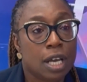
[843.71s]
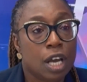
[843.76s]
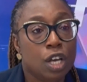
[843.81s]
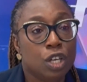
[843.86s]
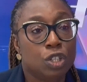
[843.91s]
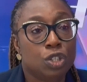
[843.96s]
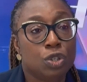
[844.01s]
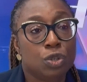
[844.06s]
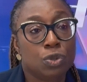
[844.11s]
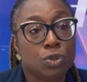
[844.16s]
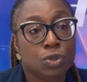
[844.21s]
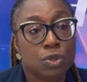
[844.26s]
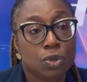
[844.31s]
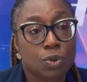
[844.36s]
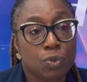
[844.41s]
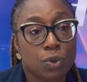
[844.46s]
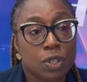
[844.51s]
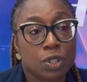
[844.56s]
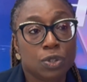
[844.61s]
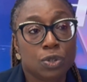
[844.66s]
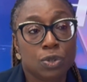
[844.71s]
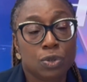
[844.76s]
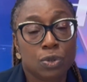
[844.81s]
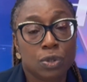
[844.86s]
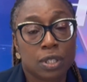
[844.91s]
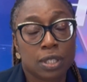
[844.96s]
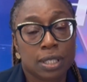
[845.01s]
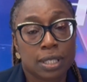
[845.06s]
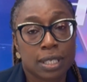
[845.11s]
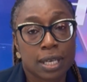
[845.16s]
shows the will to do
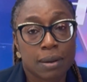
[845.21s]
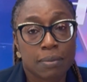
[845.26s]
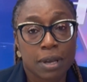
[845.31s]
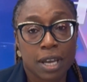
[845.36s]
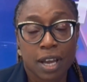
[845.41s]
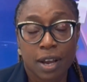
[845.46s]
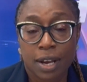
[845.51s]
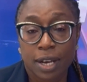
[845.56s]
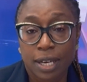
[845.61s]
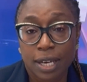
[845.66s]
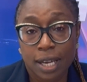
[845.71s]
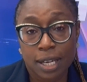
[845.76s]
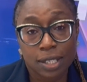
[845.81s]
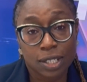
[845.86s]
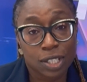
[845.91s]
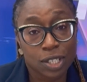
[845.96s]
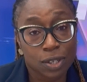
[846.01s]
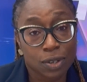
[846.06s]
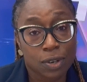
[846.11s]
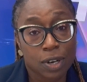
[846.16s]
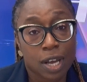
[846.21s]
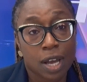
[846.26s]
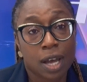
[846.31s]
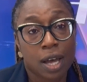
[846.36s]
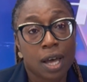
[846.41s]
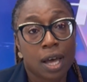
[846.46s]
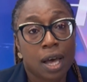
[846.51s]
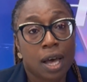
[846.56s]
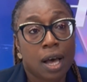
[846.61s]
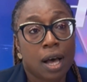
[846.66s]
the same here in Nigeria,
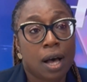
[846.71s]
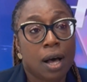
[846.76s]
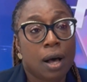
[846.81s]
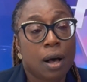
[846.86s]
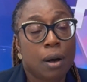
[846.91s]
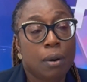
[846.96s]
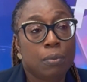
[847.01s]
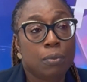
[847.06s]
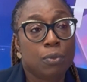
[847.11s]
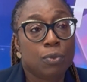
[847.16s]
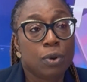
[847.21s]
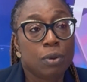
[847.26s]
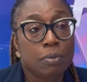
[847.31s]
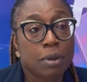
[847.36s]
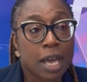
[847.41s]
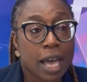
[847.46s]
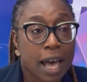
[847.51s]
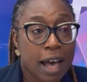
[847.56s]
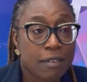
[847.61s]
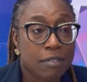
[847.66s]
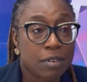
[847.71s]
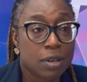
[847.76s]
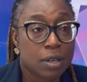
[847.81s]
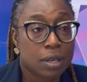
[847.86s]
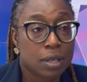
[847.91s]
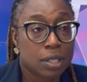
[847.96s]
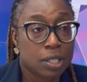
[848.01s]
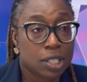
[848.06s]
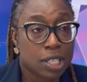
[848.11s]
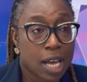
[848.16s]
we may have a
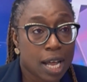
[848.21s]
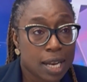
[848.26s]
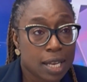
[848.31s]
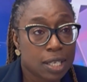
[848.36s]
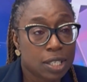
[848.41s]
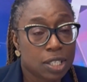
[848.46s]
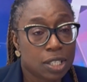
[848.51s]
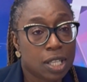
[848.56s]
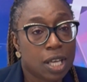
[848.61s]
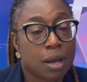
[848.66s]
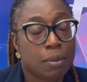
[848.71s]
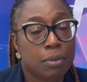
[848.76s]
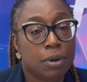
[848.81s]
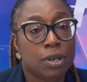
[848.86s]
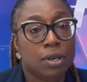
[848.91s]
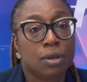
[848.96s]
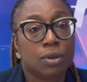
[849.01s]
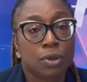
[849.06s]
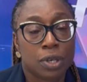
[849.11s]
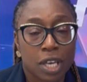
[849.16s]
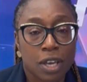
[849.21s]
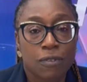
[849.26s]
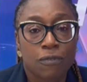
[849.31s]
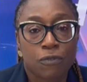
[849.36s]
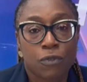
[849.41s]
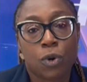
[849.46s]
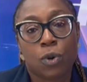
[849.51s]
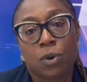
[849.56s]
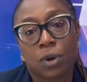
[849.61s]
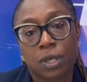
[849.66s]
challenge there. But looking
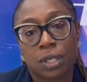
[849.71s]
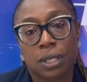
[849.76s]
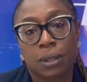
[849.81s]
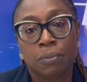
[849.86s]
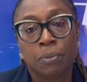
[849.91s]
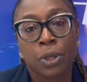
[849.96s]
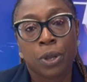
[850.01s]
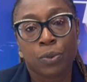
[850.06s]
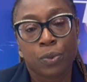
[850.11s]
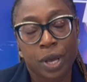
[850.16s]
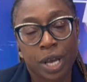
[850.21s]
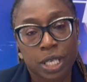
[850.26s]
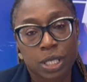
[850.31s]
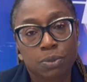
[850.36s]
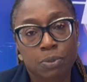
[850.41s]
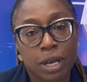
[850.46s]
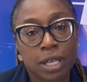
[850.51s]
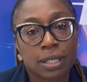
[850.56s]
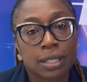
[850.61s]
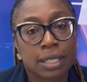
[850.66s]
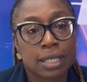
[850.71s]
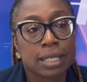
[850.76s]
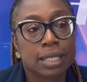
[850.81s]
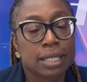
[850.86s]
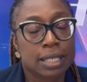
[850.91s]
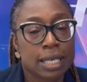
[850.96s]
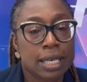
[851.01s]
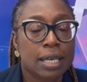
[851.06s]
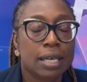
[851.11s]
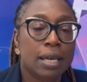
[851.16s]
forward, we expect to
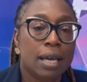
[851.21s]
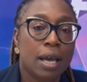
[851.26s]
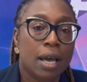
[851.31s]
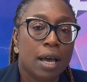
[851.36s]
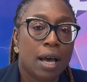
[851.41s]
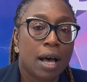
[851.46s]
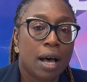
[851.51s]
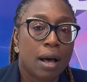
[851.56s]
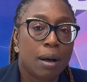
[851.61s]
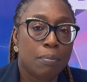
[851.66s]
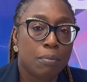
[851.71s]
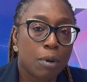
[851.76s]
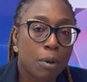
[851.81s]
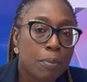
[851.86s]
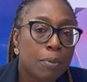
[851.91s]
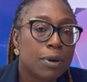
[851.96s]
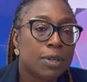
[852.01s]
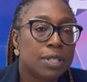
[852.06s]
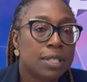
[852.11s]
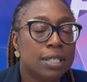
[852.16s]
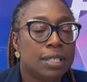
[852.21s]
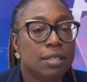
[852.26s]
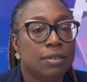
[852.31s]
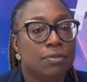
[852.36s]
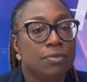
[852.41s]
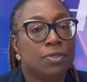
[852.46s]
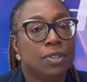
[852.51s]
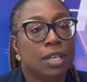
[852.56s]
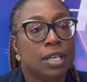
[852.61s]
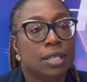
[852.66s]
see more
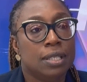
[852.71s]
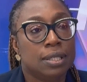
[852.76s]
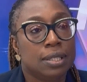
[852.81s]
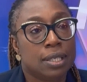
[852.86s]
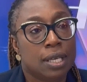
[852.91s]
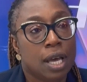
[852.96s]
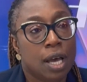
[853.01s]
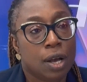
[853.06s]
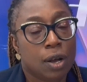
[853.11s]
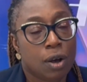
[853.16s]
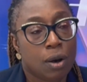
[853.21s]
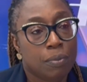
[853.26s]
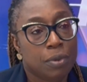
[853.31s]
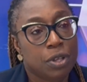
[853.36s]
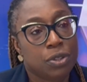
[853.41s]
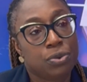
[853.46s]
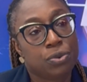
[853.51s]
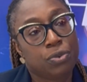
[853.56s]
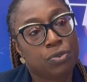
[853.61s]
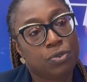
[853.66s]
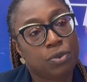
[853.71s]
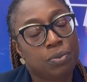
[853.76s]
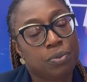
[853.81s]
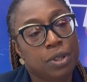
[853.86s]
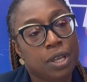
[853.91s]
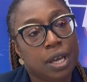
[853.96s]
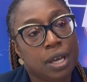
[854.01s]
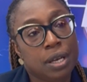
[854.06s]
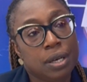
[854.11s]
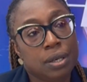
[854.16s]
positive things coming through from
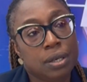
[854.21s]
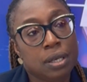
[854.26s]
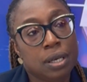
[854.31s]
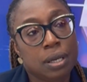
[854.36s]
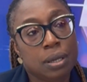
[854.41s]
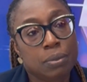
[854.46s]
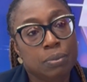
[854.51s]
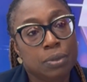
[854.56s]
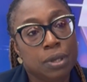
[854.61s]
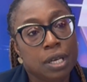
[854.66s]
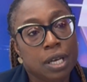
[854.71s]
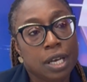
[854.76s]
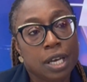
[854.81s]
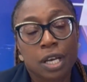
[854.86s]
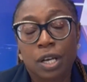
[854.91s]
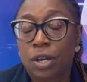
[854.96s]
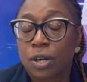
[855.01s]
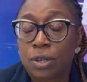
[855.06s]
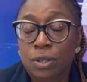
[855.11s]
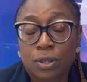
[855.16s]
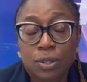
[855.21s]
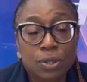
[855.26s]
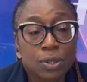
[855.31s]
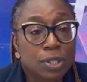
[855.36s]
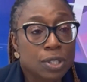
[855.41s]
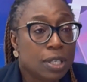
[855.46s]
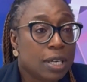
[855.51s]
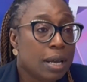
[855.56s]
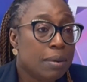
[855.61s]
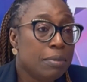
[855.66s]
there. And in
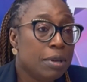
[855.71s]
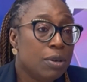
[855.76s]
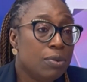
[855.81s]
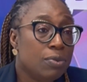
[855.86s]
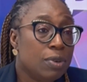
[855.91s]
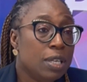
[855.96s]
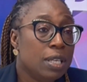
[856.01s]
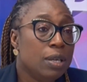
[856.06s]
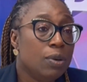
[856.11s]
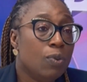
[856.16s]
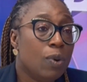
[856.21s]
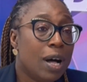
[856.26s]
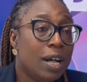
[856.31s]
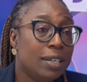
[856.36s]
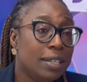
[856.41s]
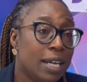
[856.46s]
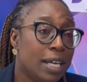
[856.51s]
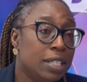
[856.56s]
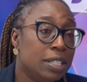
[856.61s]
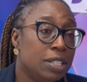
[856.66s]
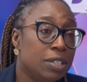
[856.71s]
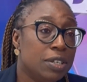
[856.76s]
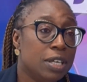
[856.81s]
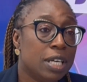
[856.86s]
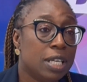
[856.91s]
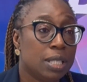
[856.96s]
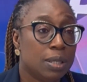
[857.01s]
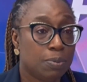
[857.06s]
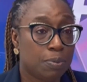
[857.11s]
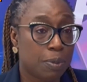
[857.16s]
conclusion, I mean, really, while
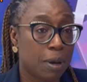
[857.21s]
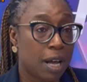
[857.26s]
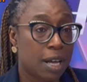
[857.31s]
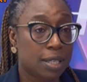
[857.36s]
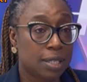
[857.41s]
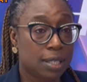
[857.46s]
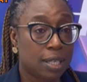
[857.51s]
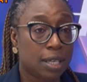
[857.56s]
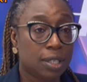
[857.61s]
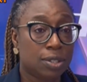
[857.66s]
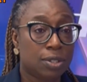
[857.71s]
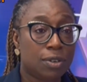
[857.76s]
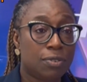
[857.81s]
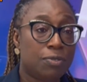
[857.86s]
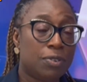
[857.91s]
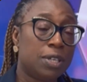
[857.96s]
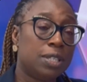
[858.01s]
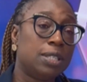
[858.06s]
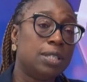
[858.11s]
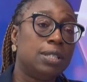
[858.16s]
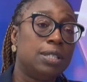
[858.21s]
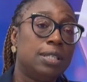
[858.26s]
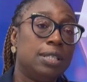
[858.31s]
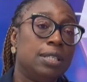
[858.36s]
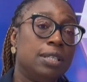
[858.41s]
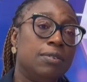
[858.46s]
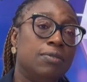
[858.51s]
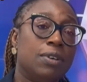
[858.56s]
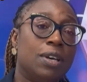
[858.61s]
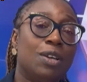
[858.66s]
Nigeria's power sector faces
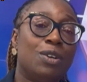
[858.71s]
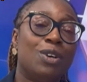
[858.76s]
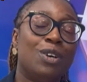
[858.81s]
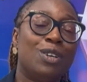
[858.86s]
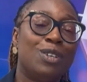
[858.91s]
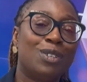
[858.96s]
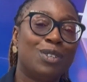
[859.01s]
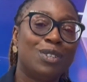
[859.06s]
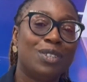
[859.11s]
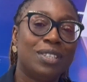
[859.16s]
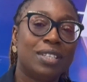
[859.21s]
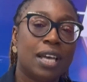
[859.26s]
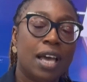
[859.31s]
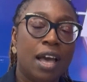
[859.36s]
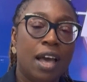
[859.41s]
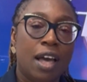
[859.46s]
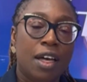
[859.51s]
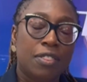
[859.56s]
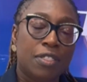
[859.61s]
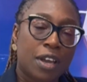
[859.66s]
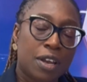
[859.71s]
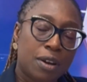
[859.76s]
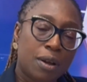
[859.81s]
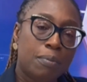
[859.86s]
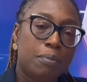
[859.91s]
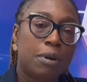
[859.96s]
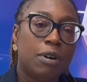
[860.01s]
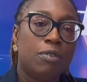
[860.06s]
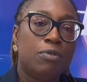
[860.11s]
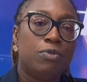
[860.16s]
significant hurdles, there are a
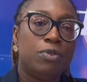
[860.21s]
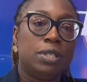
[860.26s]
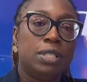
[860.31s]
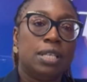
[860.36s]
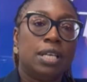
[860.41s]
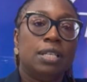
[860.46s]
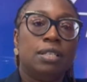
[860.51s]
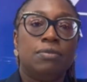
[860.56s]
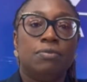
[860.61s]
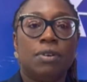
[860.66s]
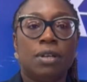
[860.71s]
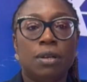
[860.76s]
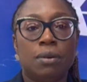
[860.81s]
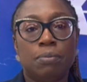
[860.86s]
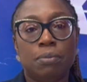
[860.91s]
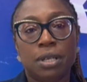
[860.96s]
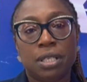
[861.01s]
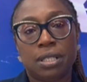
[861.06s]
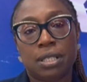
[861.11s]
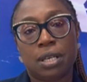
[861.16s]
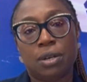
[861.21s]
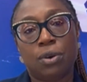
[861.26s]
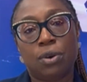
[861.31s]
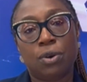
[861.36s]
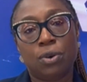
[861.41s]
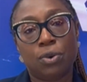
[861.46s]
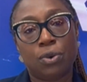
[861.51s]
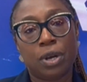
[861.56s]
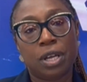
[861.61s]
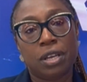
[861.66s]
number of recent developments and
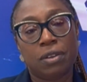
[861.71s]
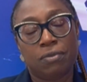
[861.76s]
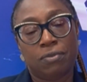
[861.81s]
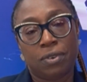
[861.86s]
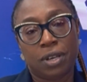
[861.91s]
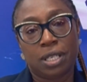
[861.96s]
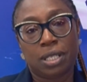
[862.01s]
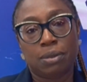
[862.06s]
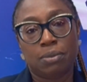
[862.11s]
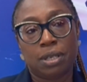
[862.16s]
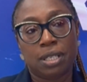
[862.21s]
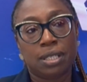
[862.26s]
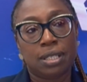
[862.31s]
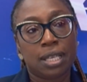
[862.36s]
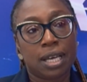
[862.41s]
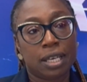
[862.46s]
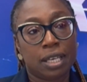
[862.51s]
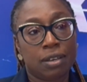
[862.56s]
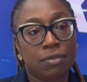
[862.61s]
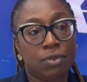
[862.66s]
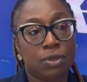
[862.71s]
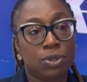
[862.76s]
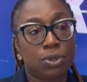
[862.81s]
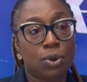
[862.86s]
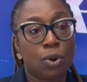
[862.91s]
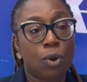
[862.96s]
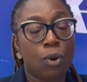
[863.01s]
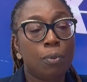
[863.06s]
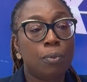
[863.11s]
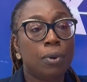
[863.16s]
ongoing investments that give us
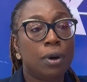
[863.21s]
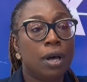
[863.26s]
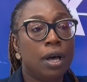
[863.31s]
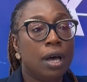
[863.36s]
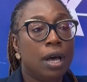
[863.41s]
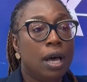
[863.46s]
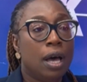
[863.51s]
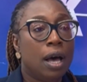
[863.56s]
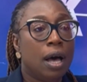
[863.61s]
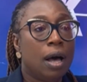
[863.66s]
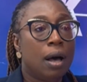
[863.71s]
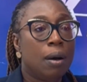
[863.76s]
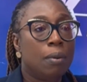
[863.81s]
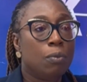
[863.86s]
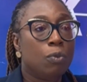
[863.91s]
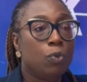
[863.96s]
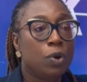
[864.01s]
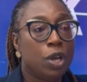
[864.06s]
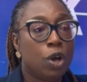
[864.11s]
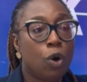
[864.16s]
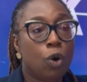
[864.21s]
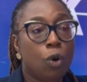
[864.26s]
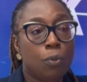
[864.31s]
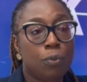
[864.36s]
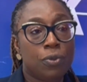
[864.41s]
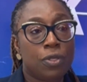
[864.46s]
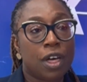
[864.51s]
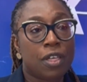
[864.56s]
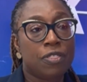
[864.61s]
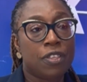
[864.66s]
hope. We
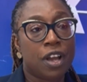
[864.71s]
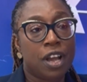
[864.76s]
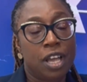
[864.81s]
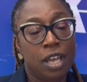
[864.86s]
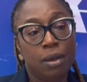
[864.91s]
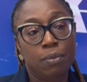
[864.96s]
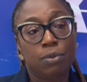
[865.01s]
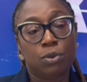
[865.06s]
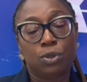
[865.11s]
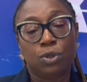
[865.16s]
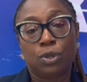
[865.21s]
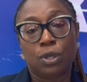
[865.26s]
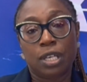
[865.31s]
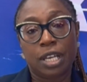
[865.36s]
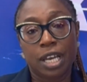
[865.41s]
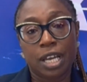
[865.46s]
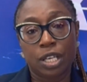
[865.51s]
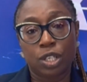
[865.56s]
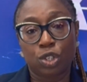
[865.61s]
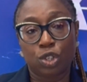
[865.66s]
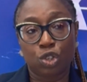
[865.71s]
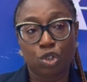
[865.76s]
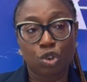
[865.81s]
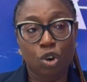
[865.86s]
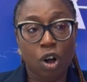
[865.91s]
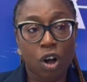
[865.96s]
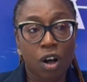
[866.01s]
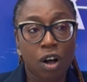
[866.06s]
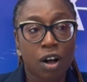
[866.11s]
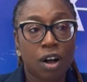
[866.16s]
hope that they're able to lay a
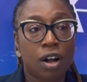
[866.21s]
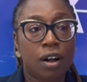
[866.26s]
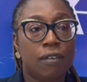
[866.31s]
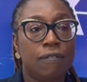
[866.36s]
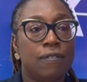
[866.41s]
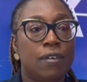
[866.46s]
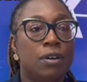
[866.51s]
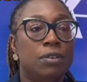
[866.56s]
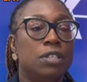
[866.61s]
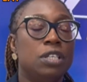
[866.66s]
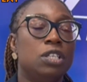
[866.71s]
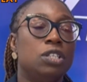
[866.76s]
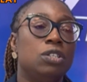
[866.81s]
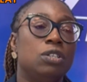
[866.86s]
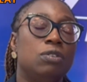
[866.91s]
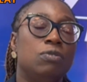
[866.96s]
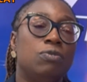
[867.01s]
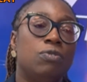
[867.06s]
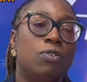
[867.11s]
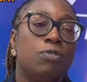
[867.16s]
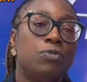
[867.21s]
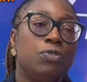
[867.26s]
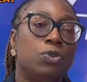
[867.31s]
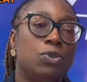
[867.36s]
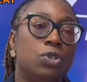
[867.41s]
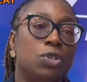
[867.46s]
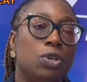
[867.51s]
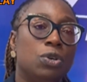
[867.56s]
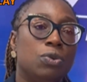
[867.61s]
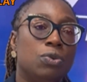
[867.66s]
strong foundation for
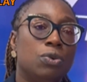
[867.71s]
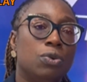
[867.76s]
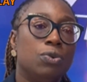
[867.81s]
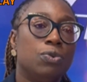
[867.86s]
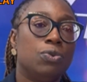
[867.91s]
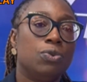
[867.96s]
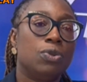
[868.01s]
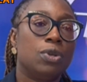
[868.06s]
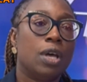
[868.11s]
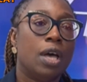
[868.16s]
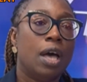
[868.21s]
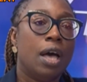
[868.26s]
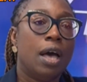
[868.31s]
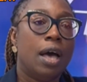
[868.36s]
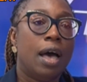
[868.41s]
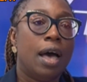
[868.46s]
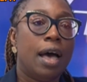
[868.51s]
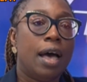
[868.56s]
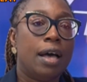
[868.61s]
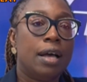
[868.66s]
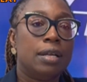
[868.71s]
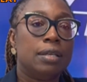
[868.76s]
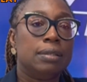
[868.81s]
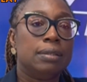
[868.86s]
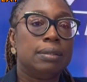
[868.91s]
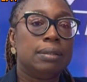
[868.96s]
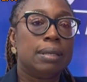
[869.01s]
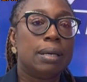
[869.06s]
future growth and